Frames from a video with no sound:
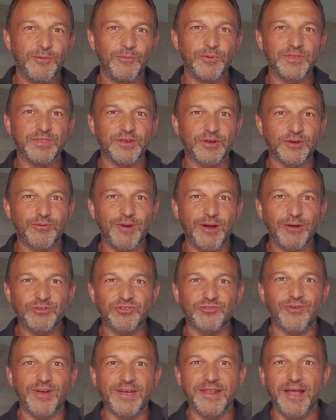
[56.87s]
with the
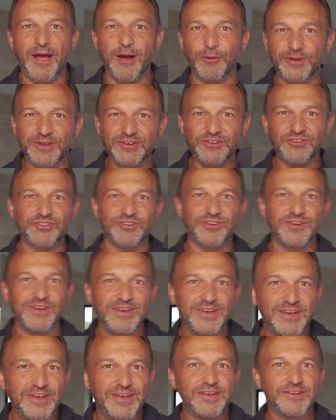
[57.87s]
CrowdStrike outage.
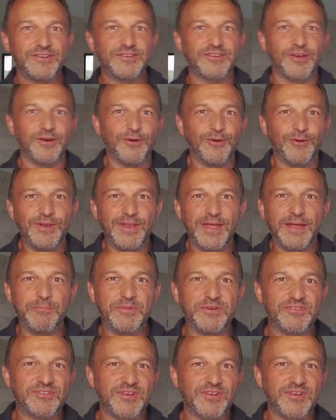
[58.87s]
So let me